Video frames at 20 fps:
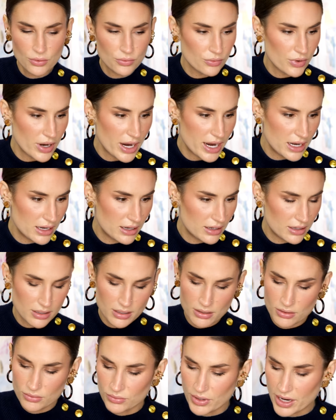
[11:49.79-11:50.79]
right
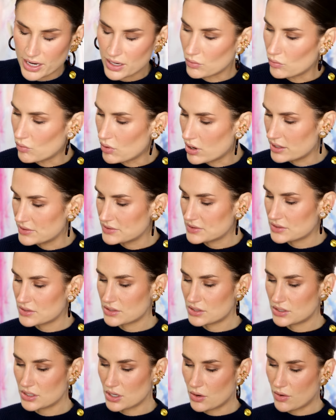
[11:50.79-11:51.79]
right at once.
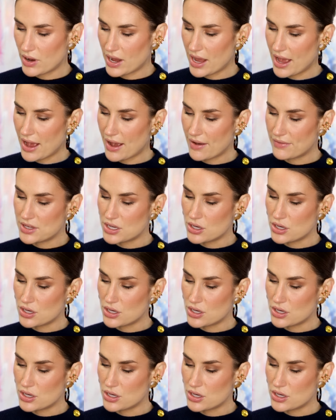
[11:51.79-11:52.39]
So I have